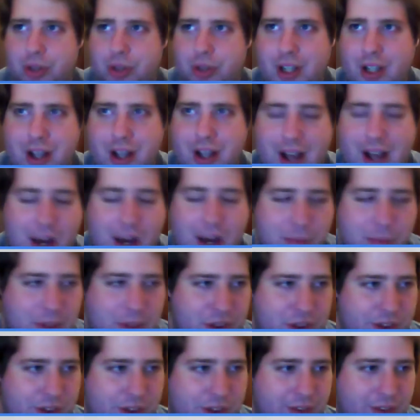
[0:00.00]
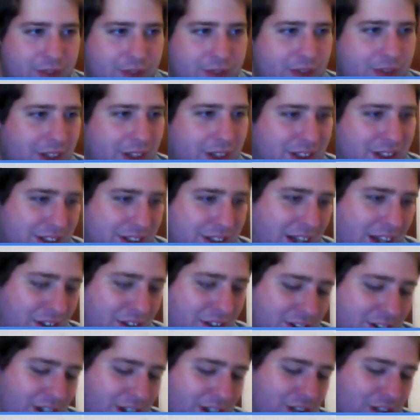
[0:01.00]
how much of
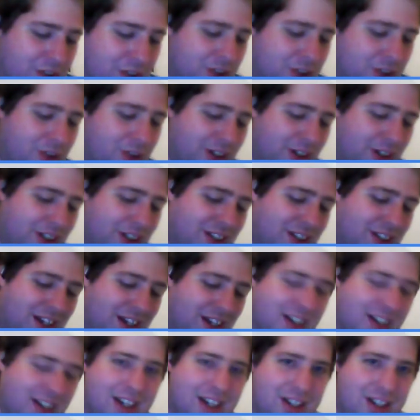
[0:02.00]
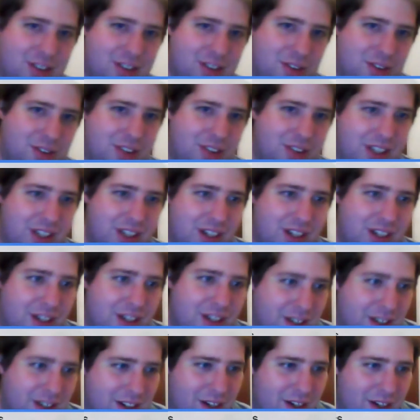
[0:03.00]
Saturday you're going to dedicate to the
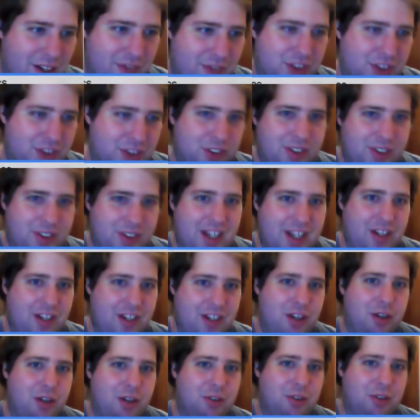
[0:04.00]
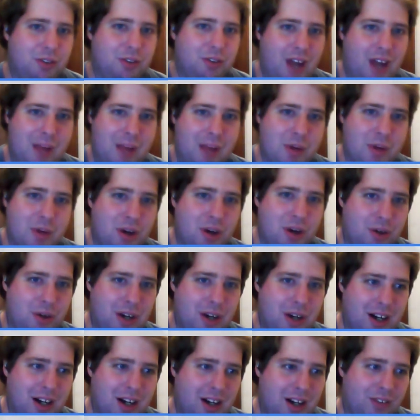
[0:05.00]
official
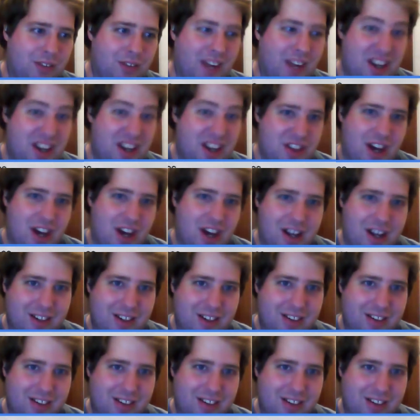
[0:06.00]
NaNoWrimo write-a-thon.